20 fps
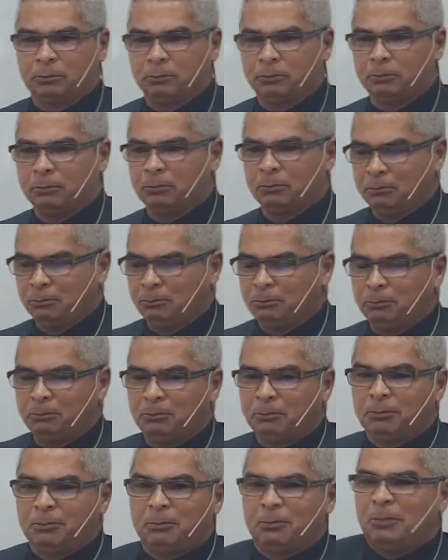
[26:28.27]
heaven and
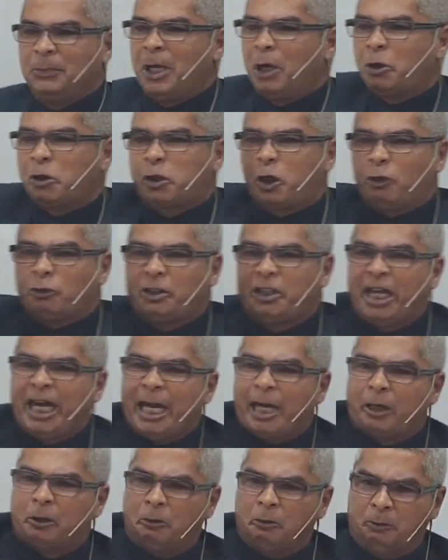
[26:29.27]
I sin
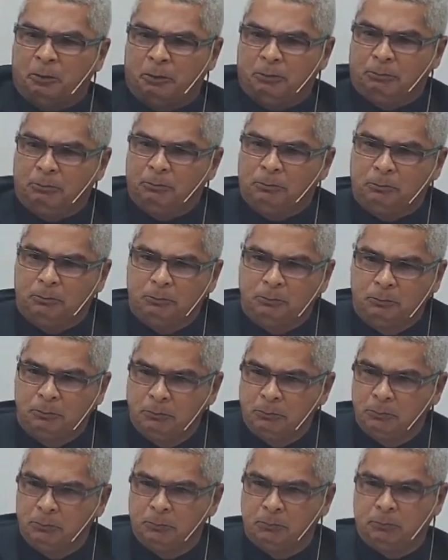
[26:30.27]
against God. I'm
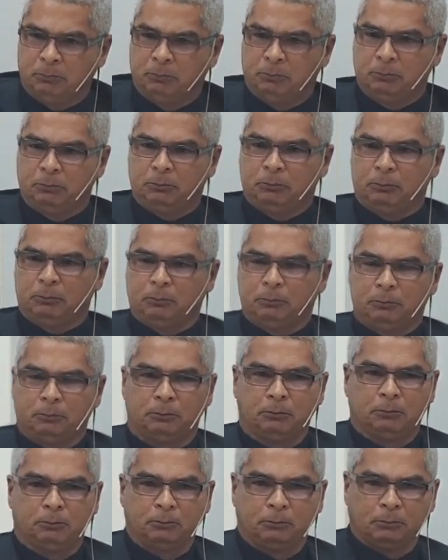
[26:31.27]
am I am
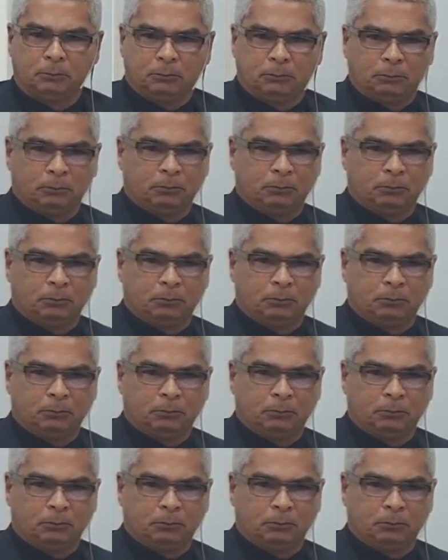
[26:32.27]
unworthy.